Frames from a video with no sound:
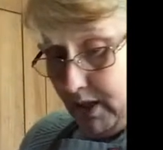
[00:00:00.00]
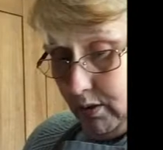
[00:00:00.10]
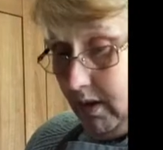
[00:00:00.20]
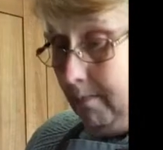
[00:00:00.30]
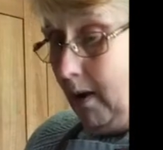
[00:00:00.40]

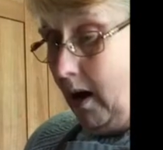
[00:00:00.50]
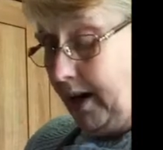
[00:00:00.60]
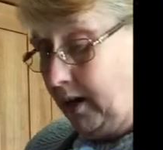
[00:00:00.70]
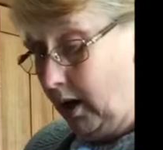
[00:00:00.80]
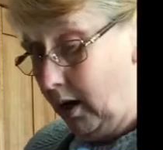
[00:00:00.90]
doing
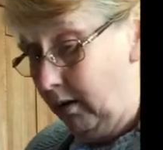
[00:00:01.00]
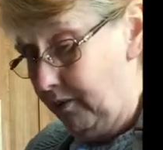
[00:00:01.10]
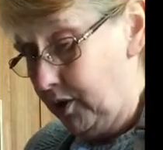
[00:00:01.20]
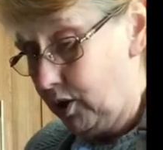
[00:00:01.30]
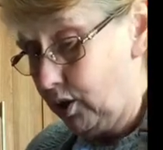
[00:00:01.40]
mine
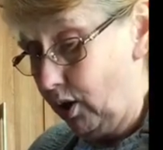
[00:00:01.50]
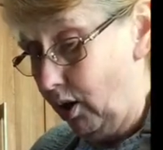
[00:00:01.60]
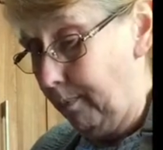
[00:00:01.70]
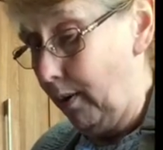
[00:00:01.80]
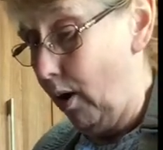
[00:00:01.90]
over the top